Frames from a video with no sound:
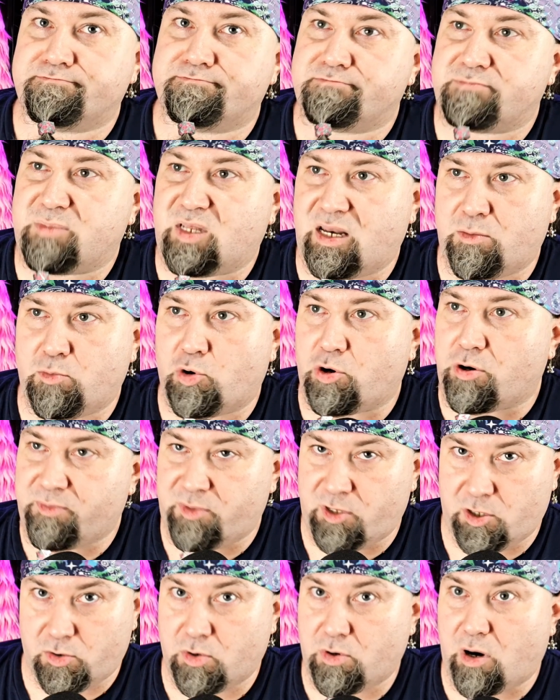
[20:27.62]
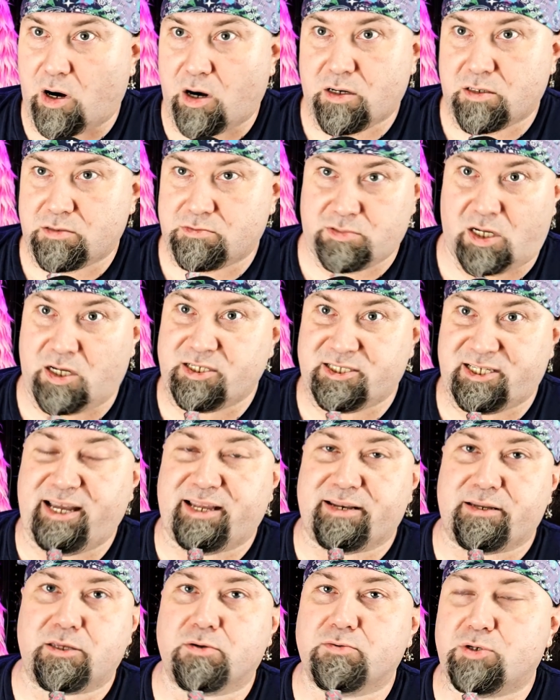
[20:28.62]
anymore. You are
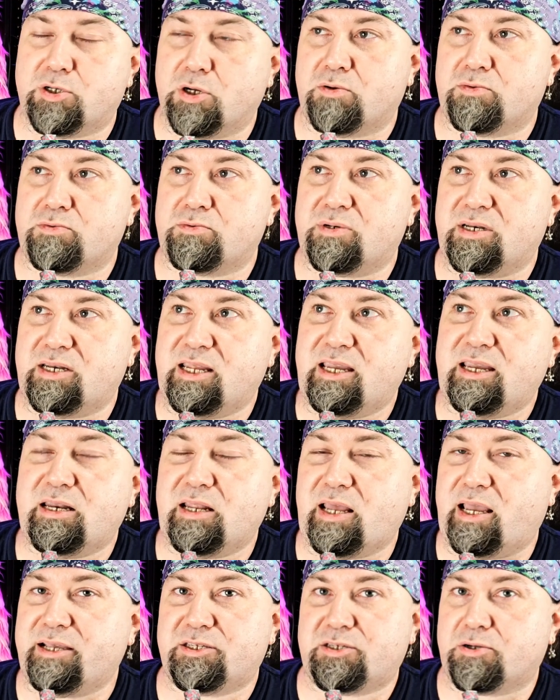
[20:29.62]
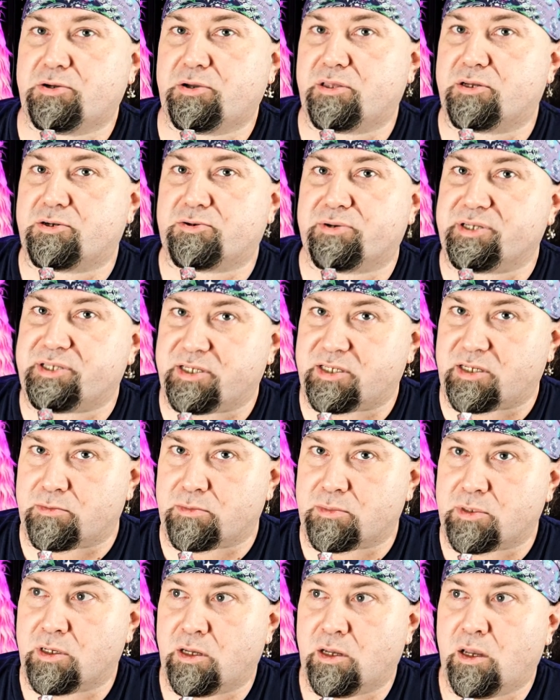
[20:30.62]
undead. You don't need a circulatory
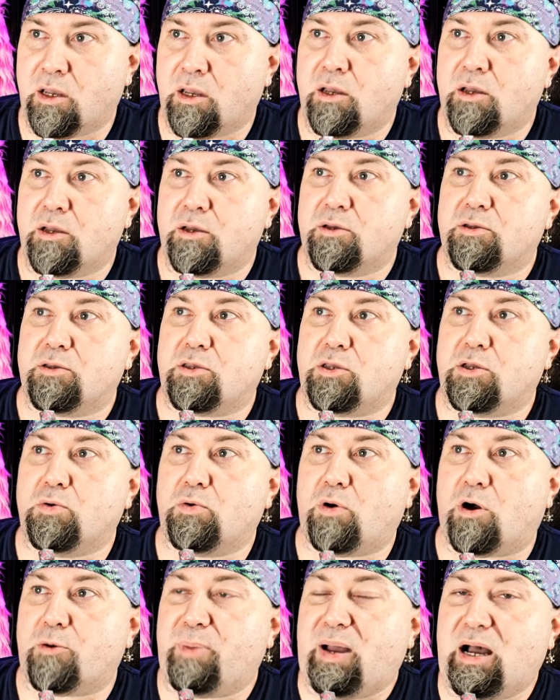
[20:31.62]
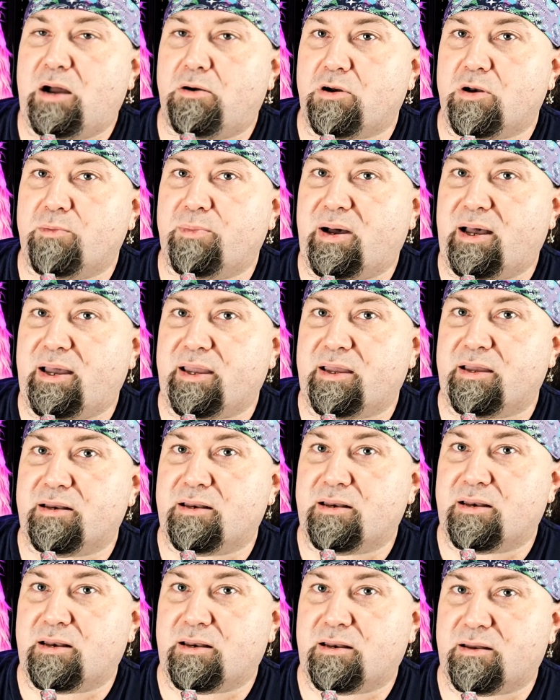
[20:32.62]
system. You are powered by
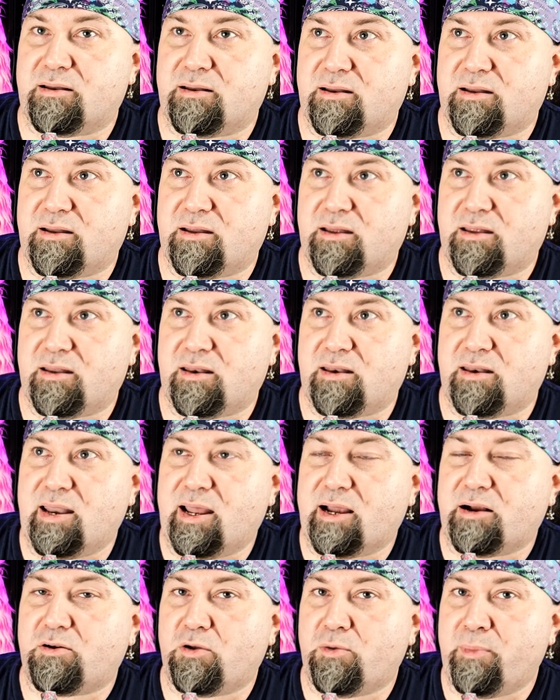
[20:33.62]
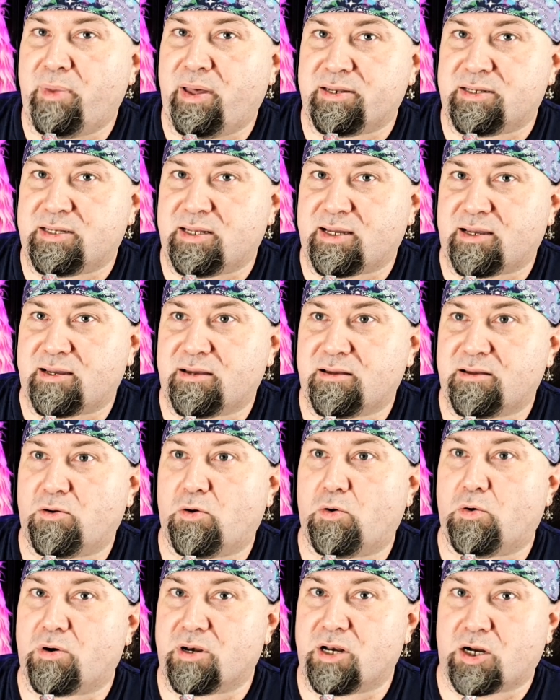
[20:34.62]
necromantic
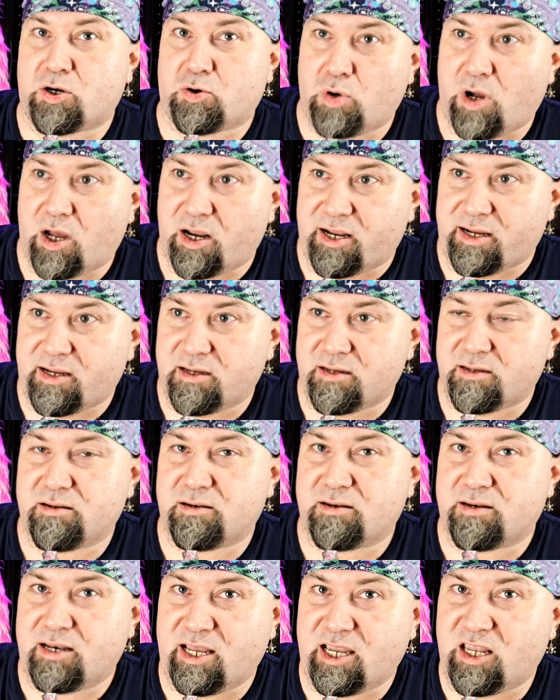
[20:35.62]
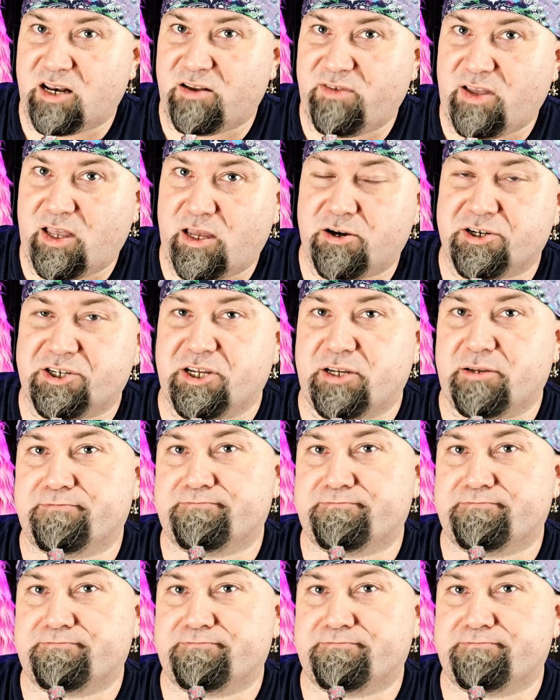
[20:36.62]
or necrotic negative energy.